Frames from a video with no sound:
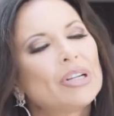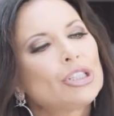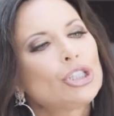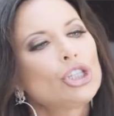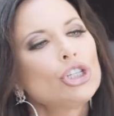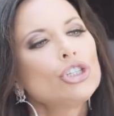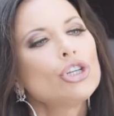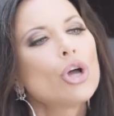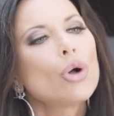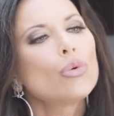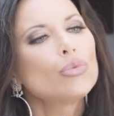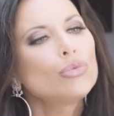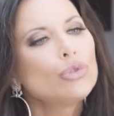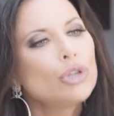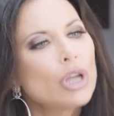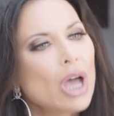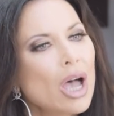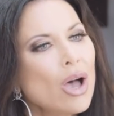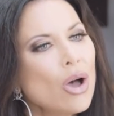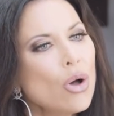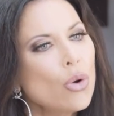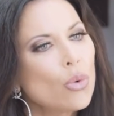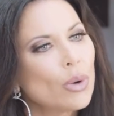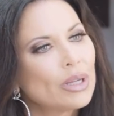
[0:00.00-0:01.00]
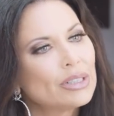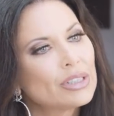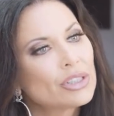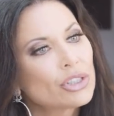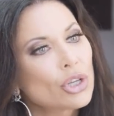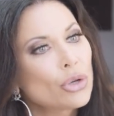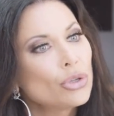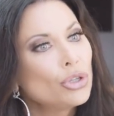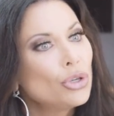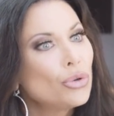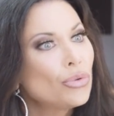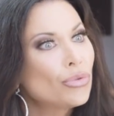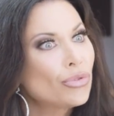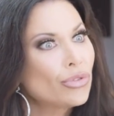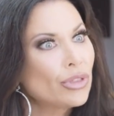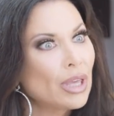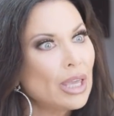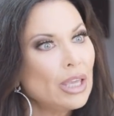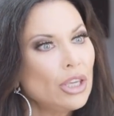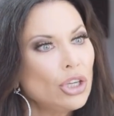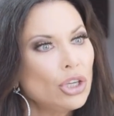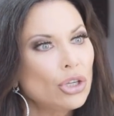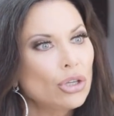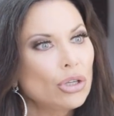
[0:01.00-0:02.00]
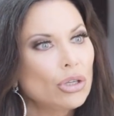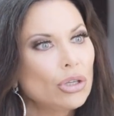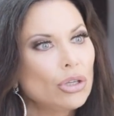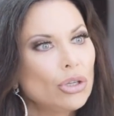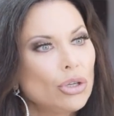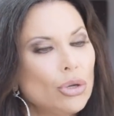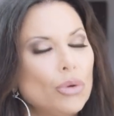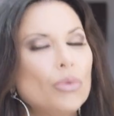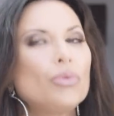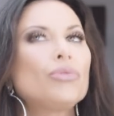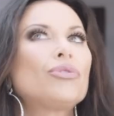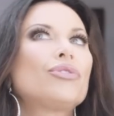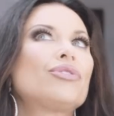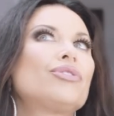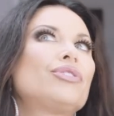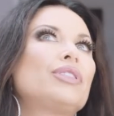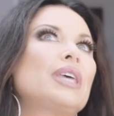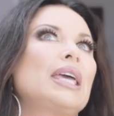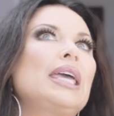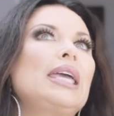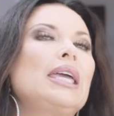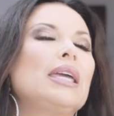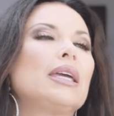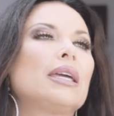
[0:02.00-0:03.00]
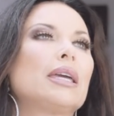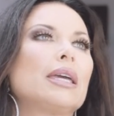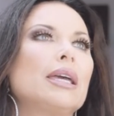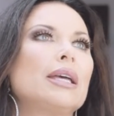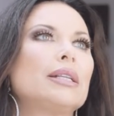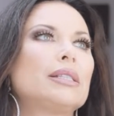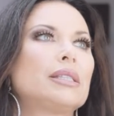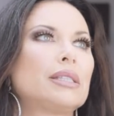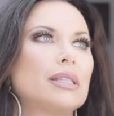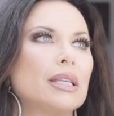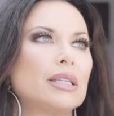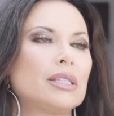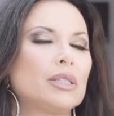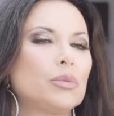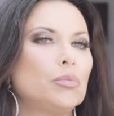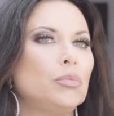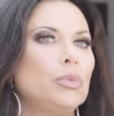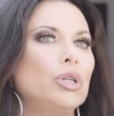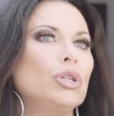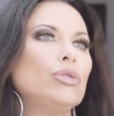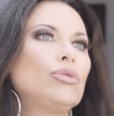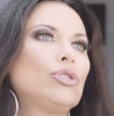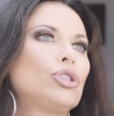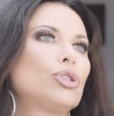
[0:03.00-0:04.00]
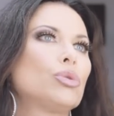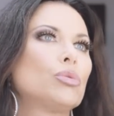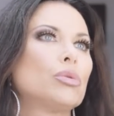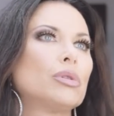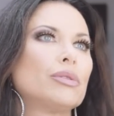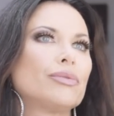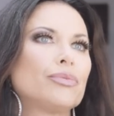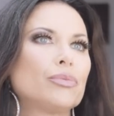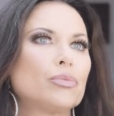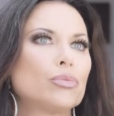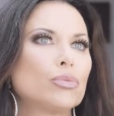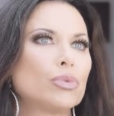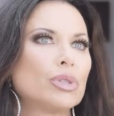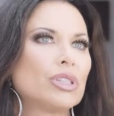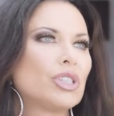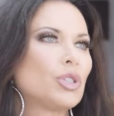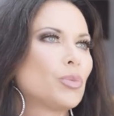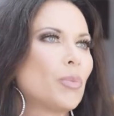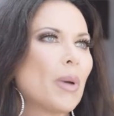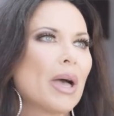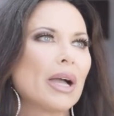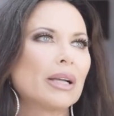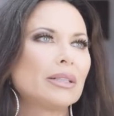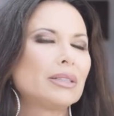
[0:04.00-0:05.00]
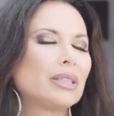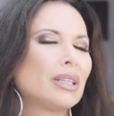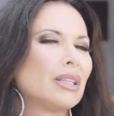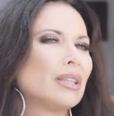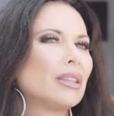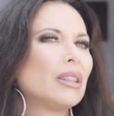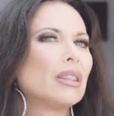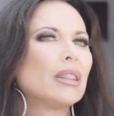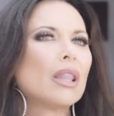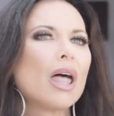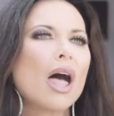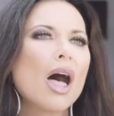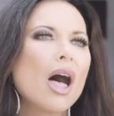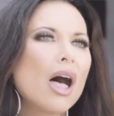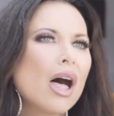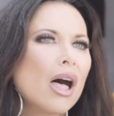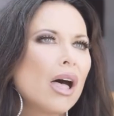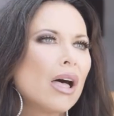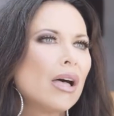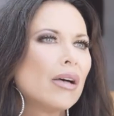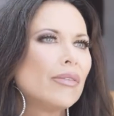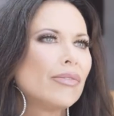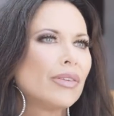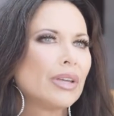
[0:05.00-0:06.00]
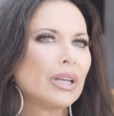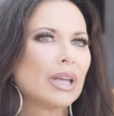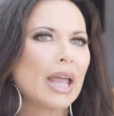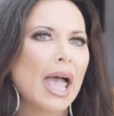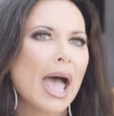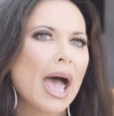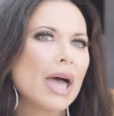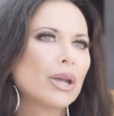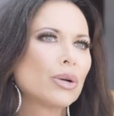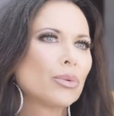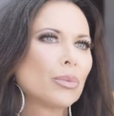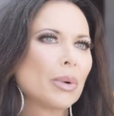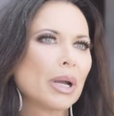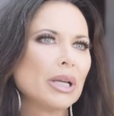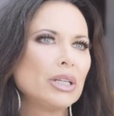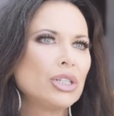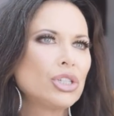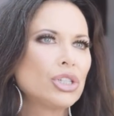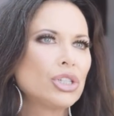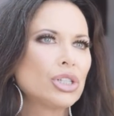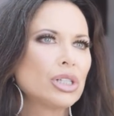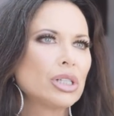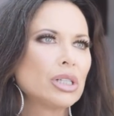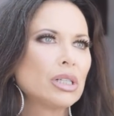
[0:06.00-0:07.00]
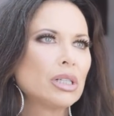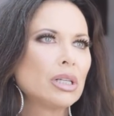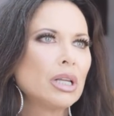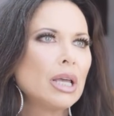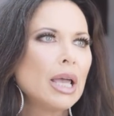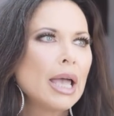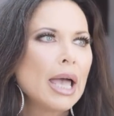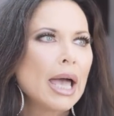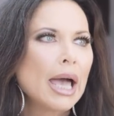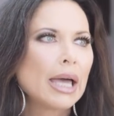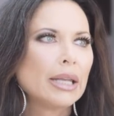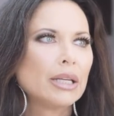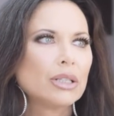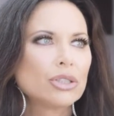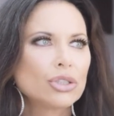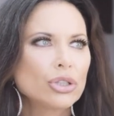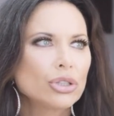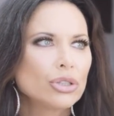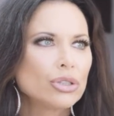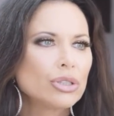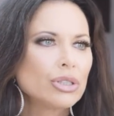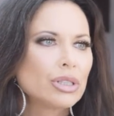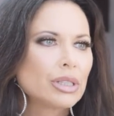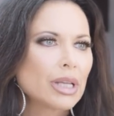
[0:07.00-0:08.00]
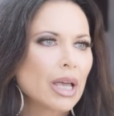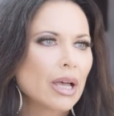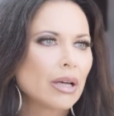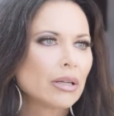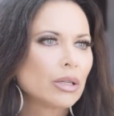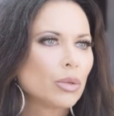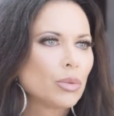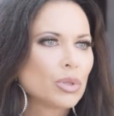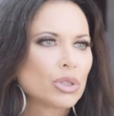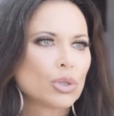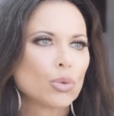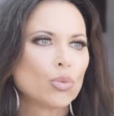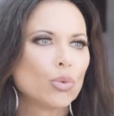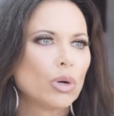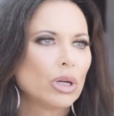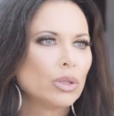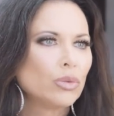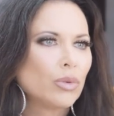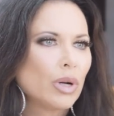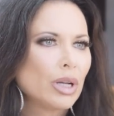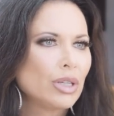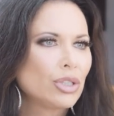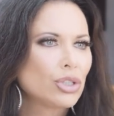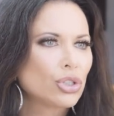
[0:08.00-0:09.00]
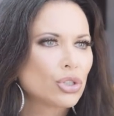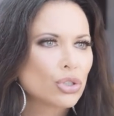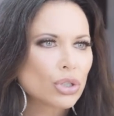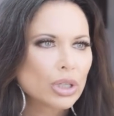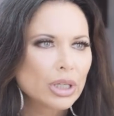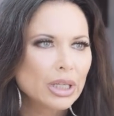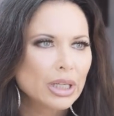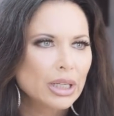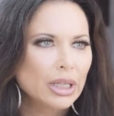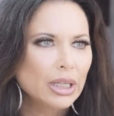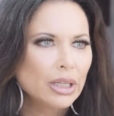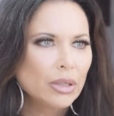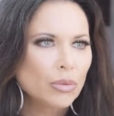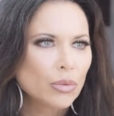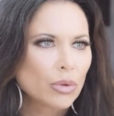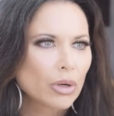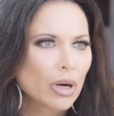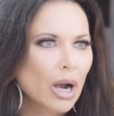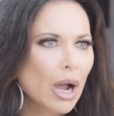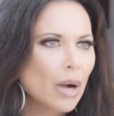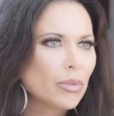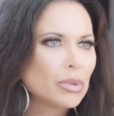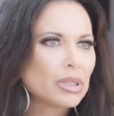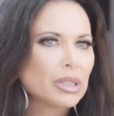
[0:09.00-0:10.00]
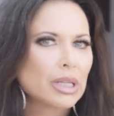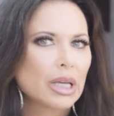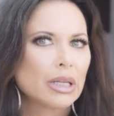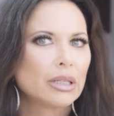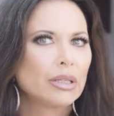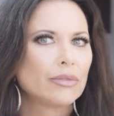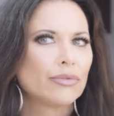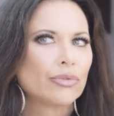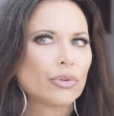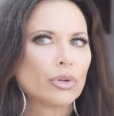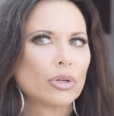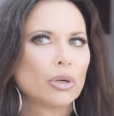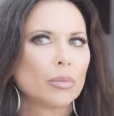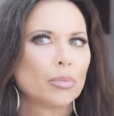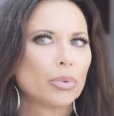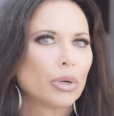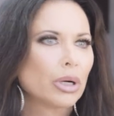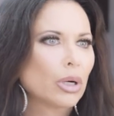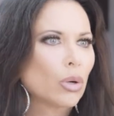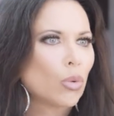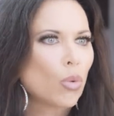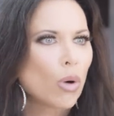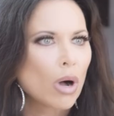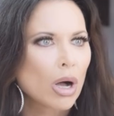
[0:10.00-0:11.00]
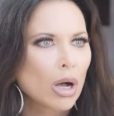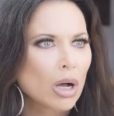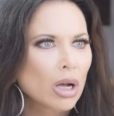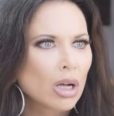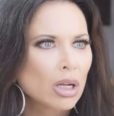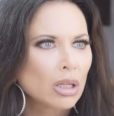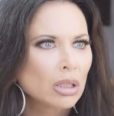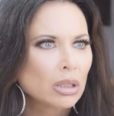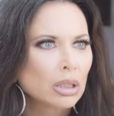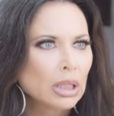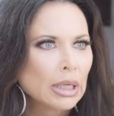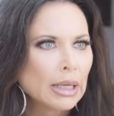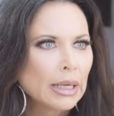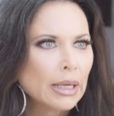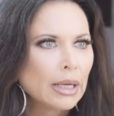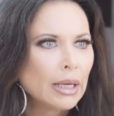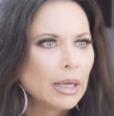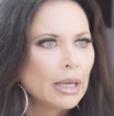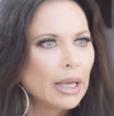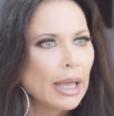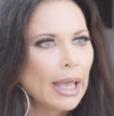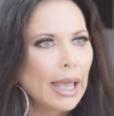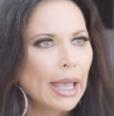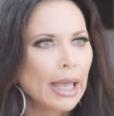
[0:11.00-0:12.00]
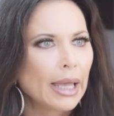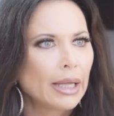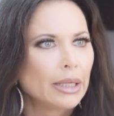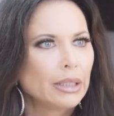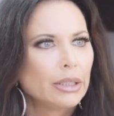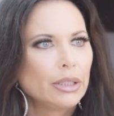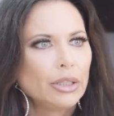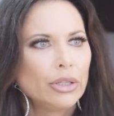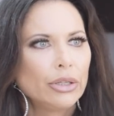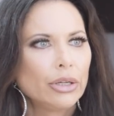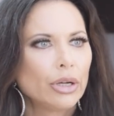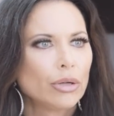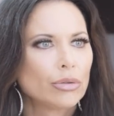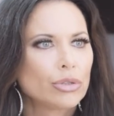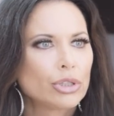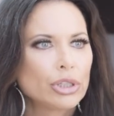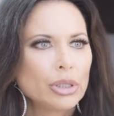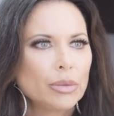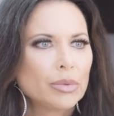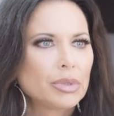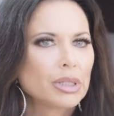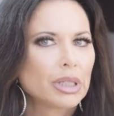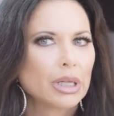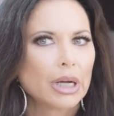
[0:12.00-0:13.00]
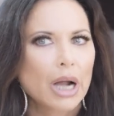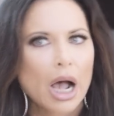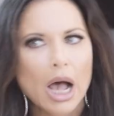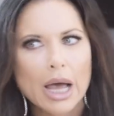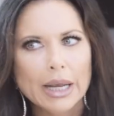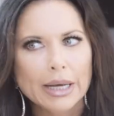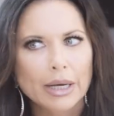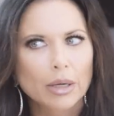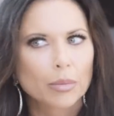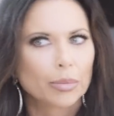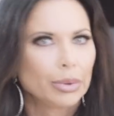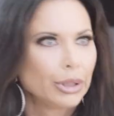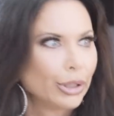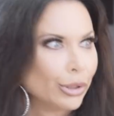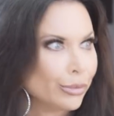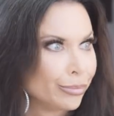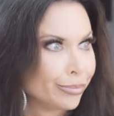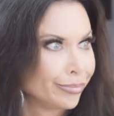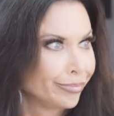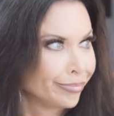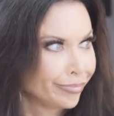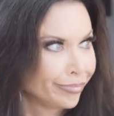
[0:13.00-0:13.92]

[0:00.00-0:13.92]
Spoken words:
But you don't know. And so you think it's this mutual respect and love and adoration. And it turns out it was a one-way street where I was headed for a brick wall. And, you know, she was in a hot air balloon.